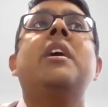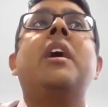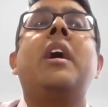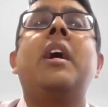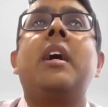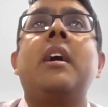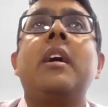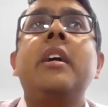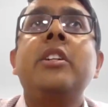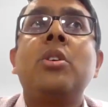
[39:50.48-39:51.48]

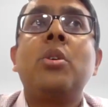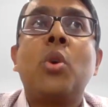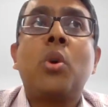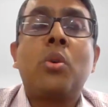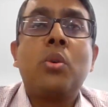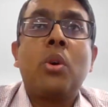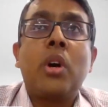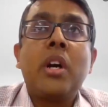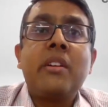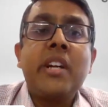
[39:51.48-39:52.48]

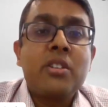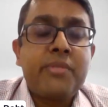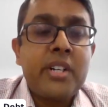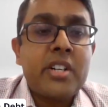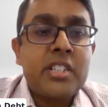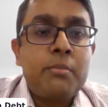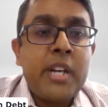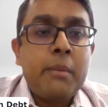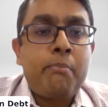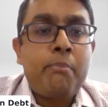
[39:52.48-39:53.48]
rate of interest
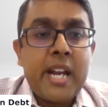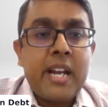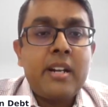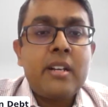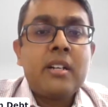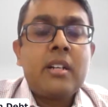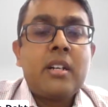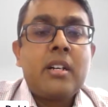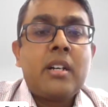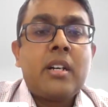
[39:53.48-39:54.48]
being paid,
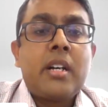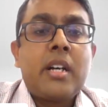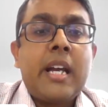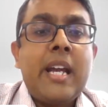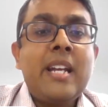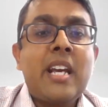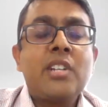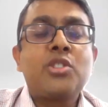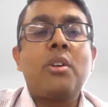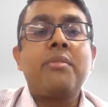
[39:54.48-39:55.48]
in
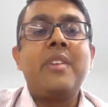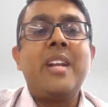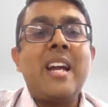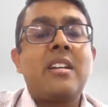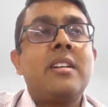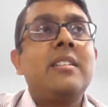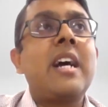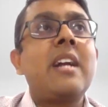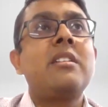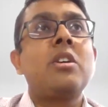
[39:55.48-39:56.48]
case of debt
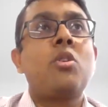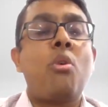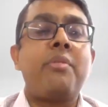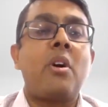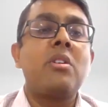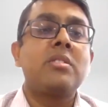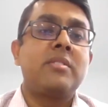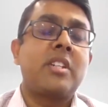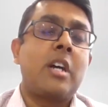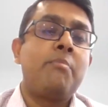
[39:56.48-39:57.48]
that the co-founders
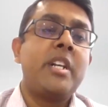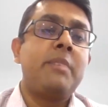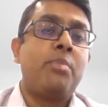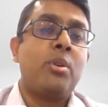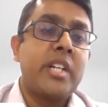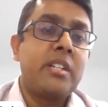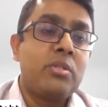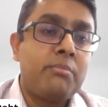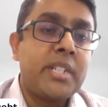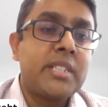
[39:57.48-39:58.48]
of the company put
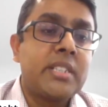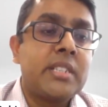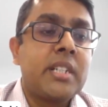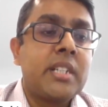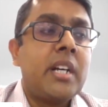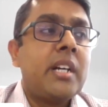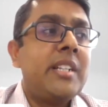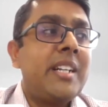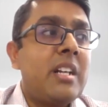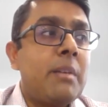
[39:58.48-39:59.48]
into the business,
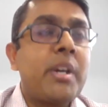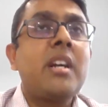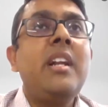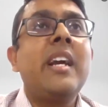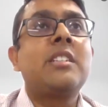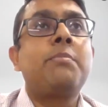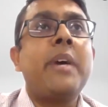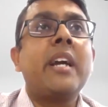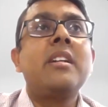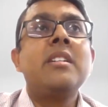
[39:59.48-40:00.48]
they typically
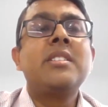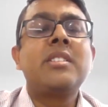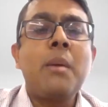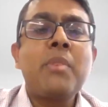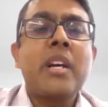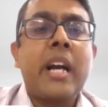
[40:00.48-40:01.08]
expect some